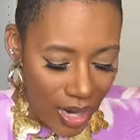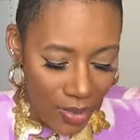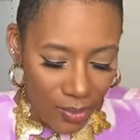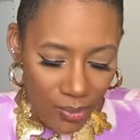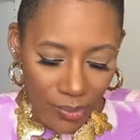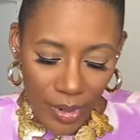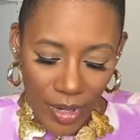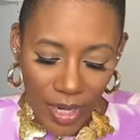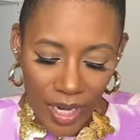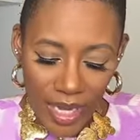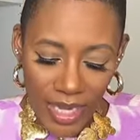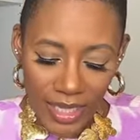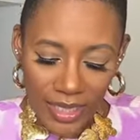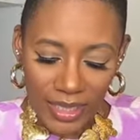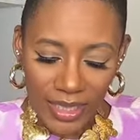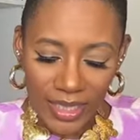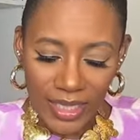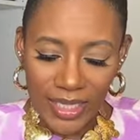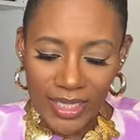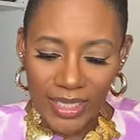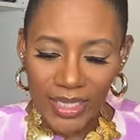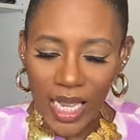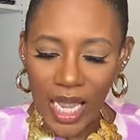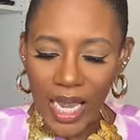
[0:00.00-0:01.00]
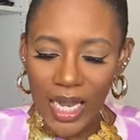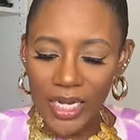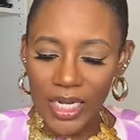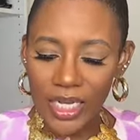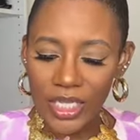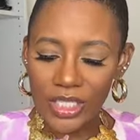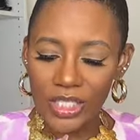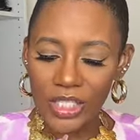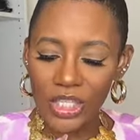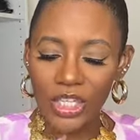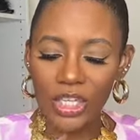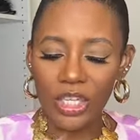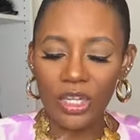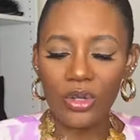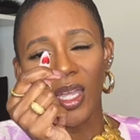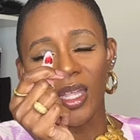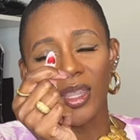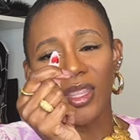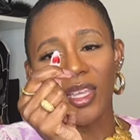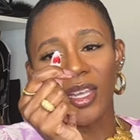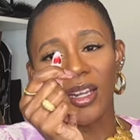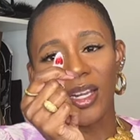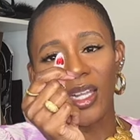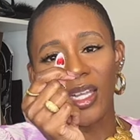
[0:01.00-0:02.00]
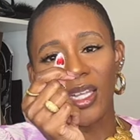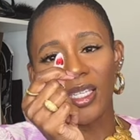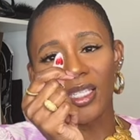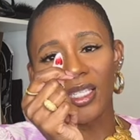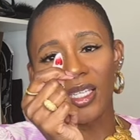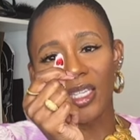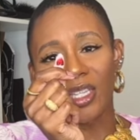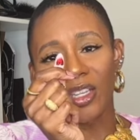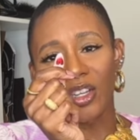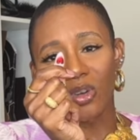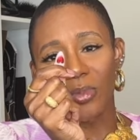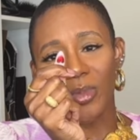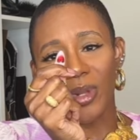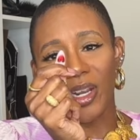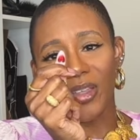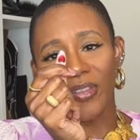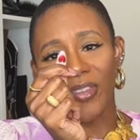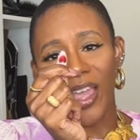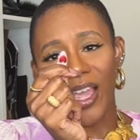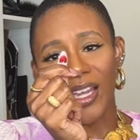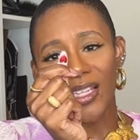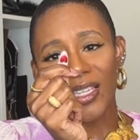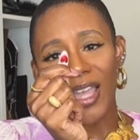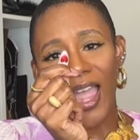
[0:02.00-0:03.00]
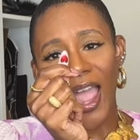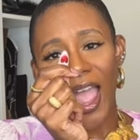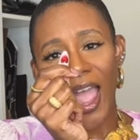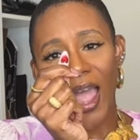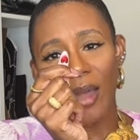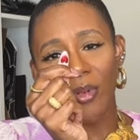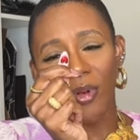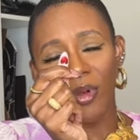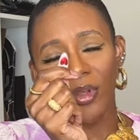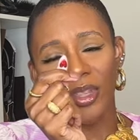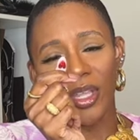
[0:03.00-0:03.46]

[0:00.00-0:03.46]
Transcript: But the design is cute. There is a little bit of that tab on